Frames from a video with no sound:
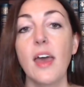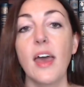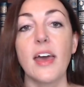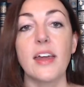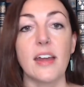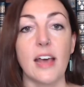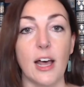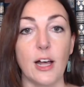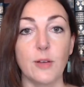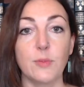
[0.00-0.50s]

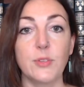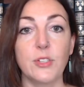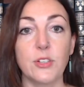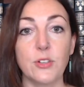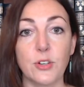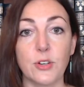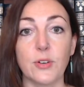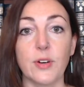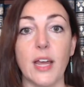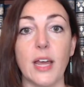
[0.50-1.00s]
helps you
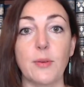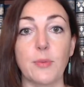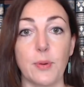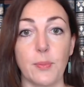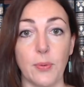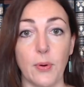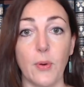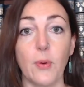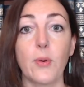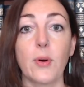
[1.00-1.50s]
create
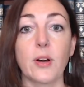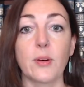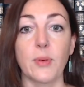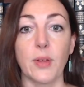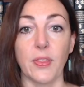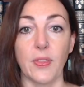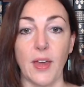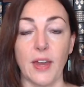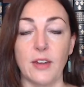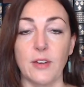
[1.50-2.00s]
rapport
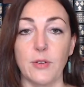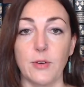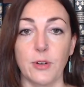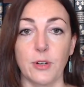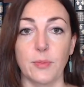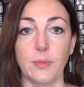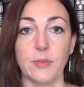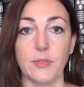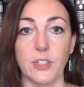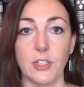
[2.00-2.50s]
with that new
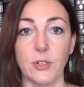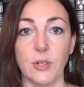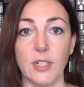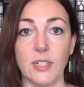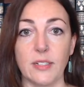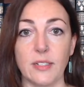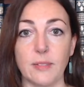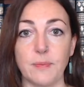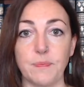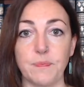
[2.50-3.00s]
group of
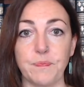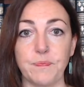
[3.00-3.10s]
students.